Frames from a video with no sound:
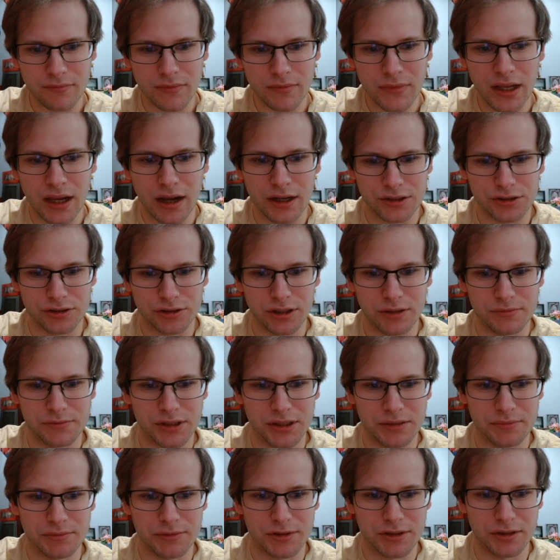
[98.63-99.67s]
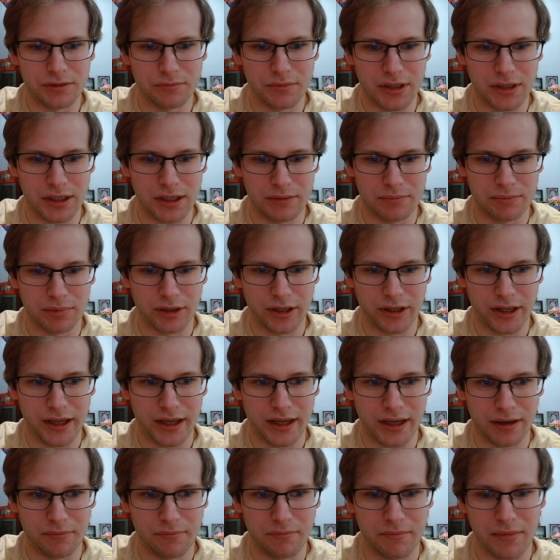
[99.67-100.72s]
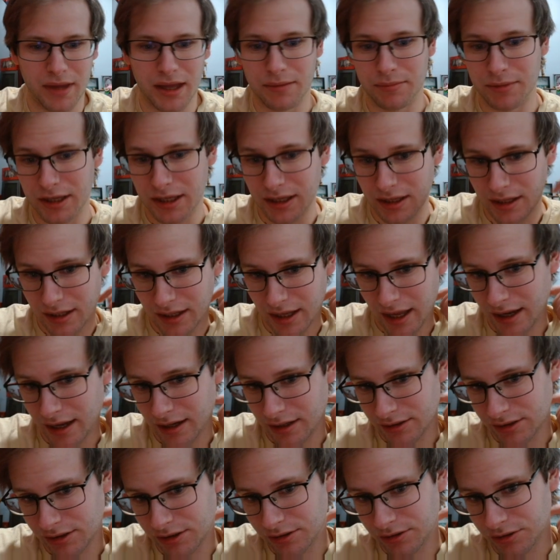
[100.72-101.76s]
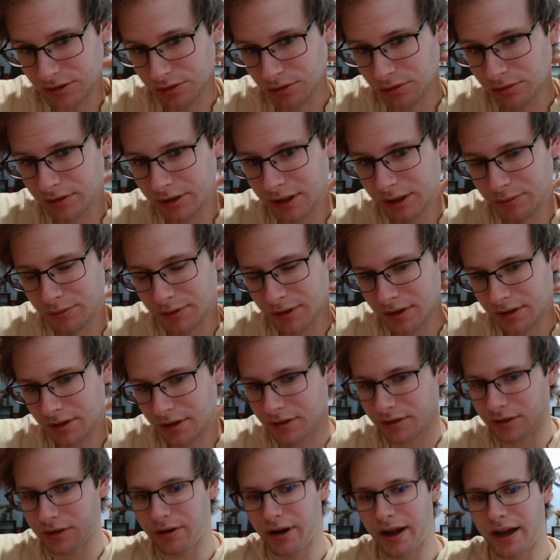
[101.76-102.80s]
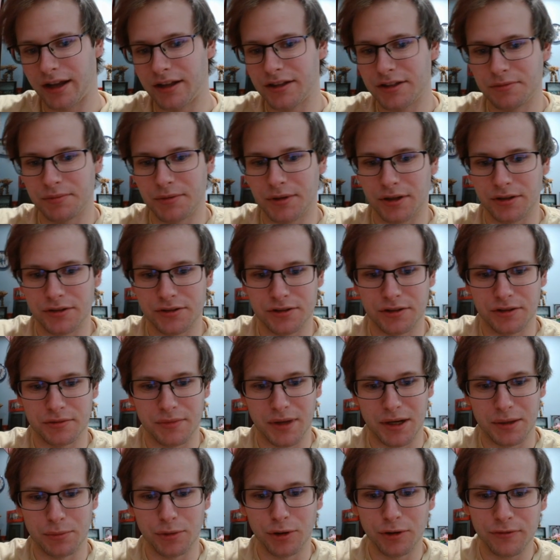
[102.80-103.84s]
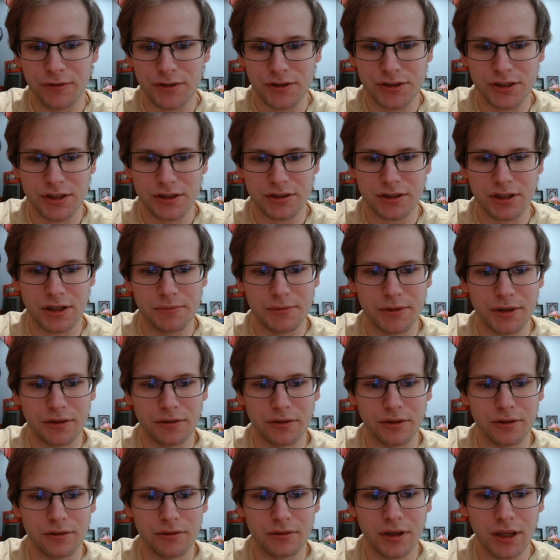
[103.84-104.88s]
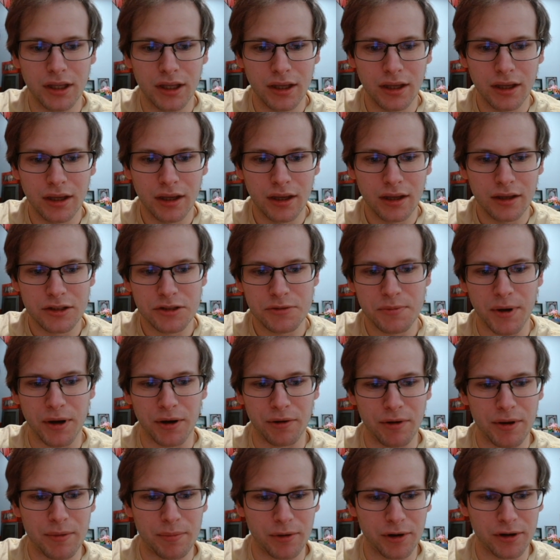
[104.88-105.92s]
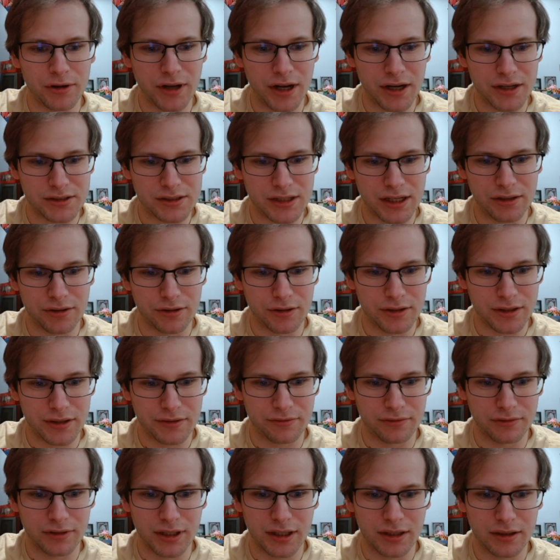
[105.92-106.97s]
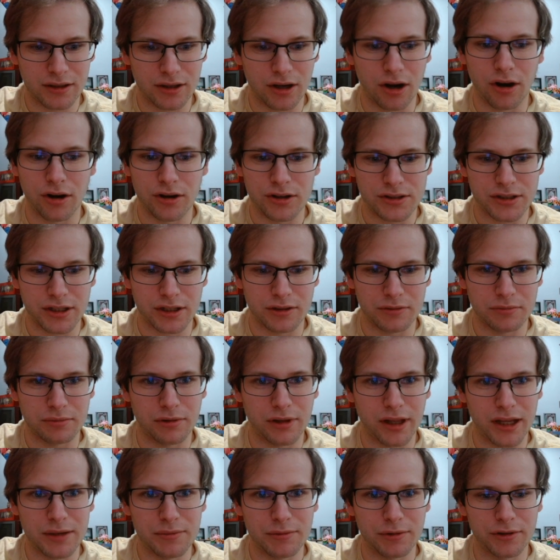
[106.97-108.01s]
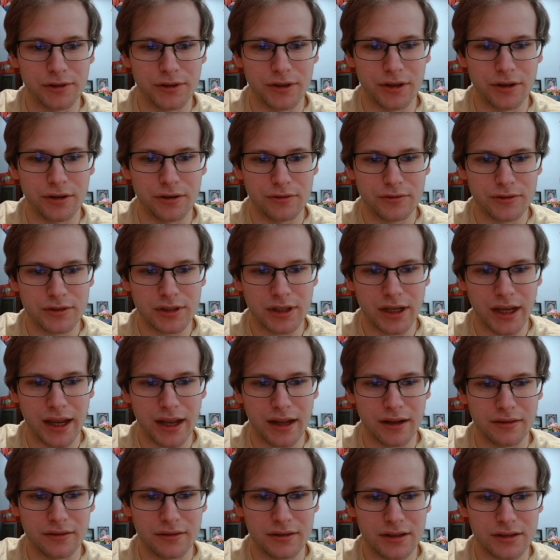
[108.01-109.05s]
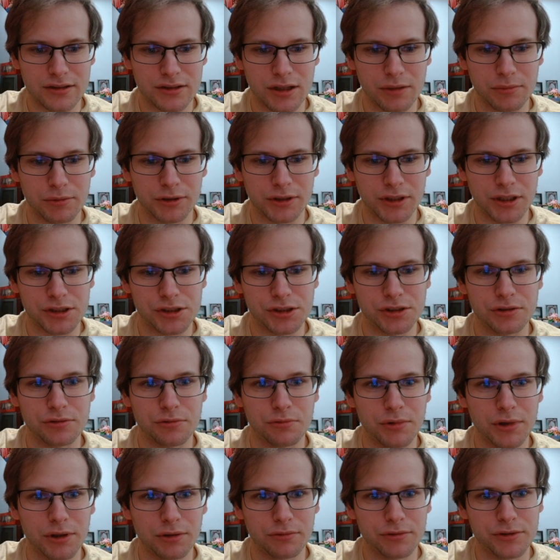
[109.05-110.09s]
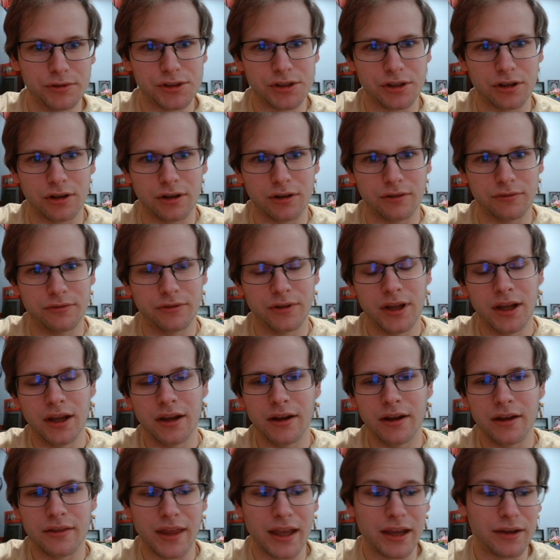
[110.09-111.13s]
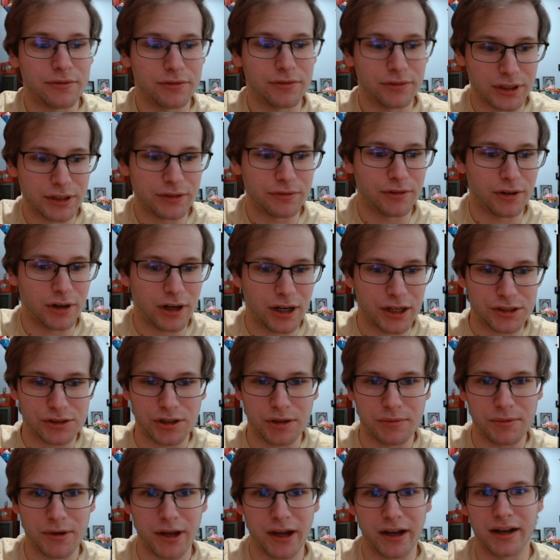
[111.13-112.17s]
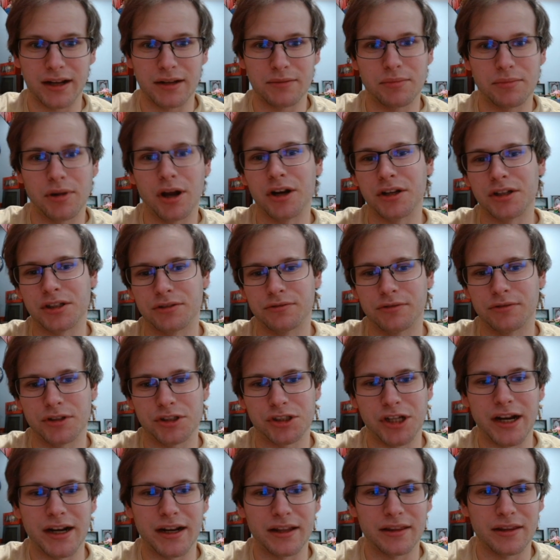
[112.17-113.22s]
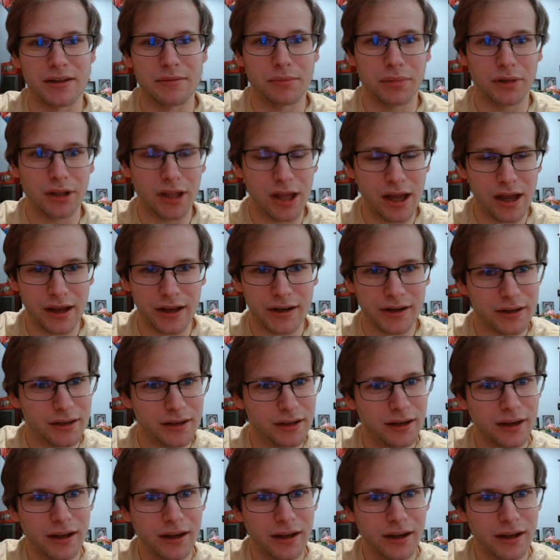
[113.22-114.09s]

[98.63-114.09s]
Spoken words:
Atrom seems to be playing maybe Chaos Control here with the Thunder Dragons, but also the Metamorphosis coming through. Spirit Reaper and Night Assailant are definitely cards that are playable in those, and this double Dust Shoot will resolve. Thankfully for Atrom not getting punished for chaining them blind.